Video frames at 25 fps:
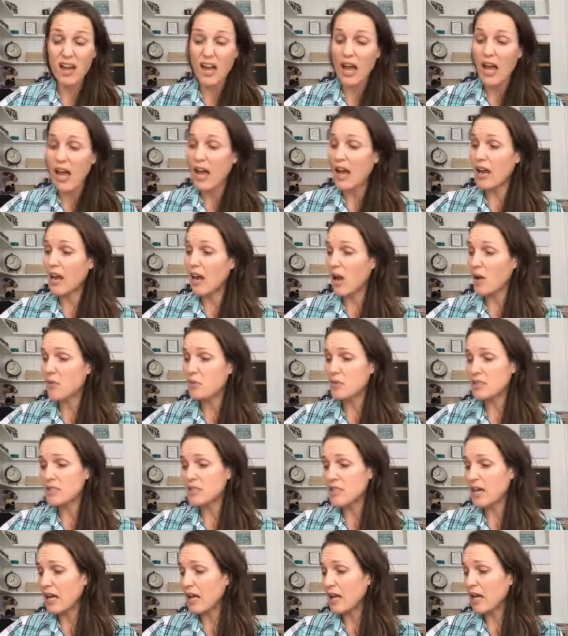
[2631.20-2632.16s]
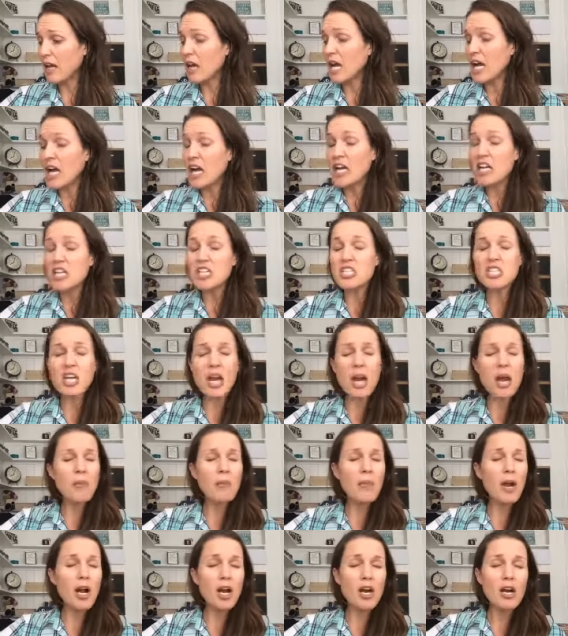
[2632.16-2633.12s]
And I was saying,
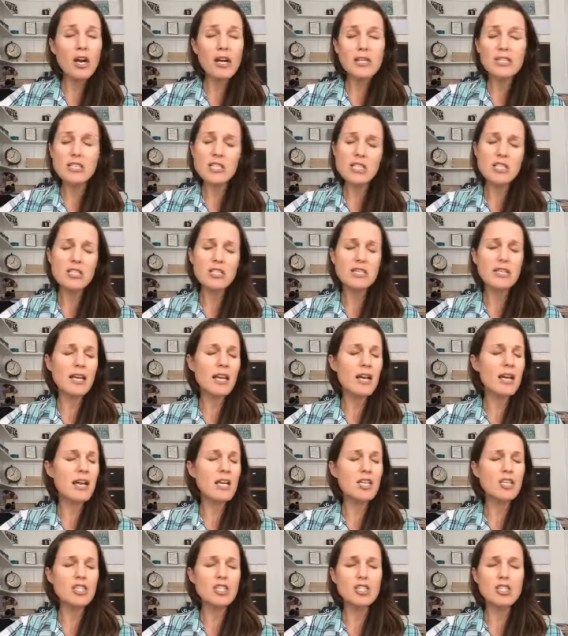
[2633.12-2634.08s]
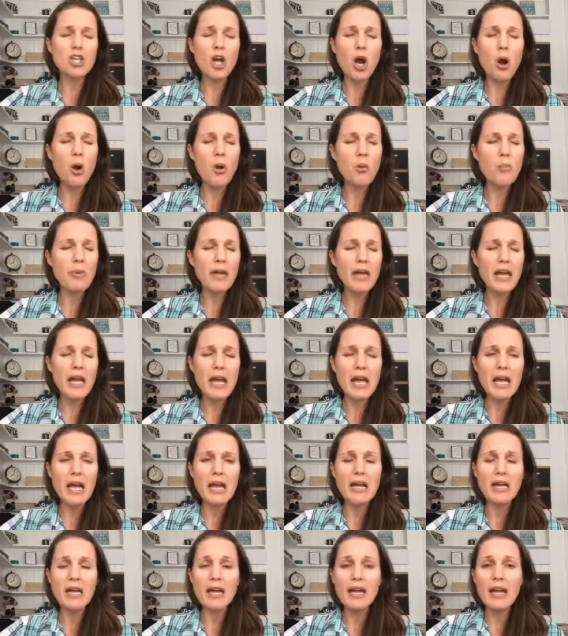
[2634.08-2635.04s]
"Jamberry's just getting so
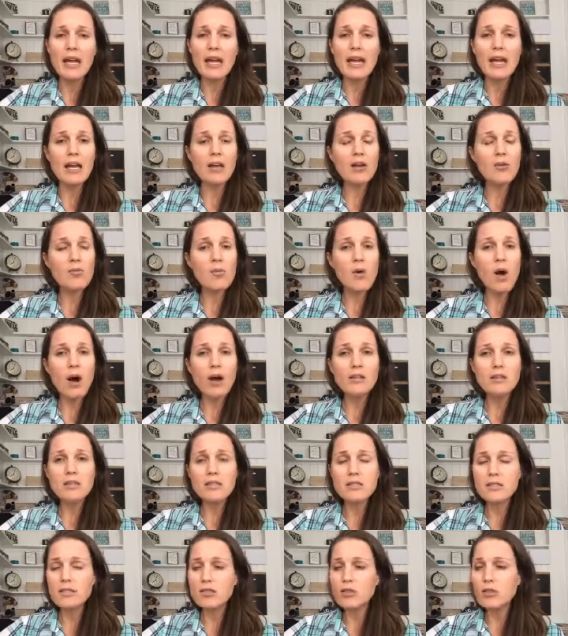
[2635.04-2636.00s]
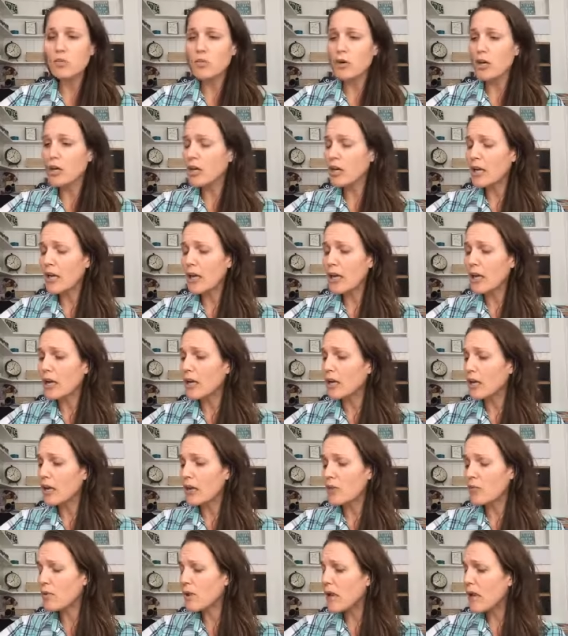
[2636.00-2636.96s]
big, and Walt's still working, and
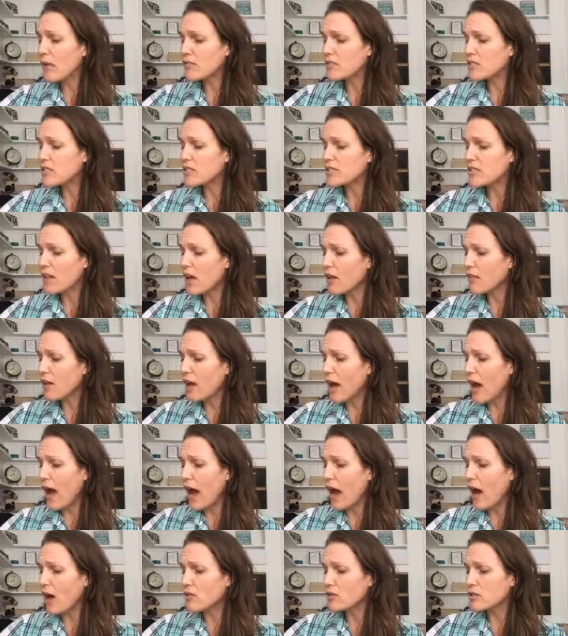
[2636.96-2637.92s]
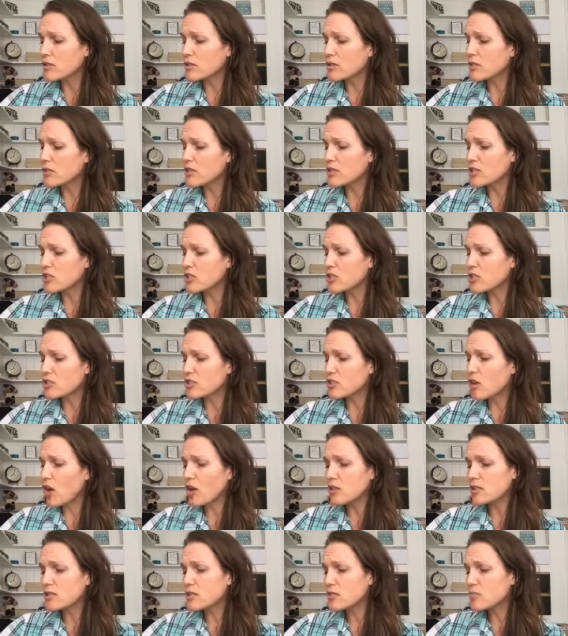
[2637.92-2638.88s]
we have to sell the house, and it just
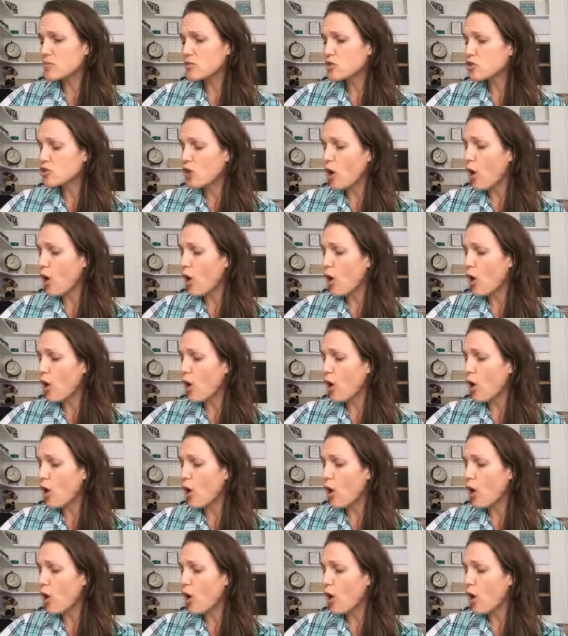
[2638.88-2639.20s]
all seems so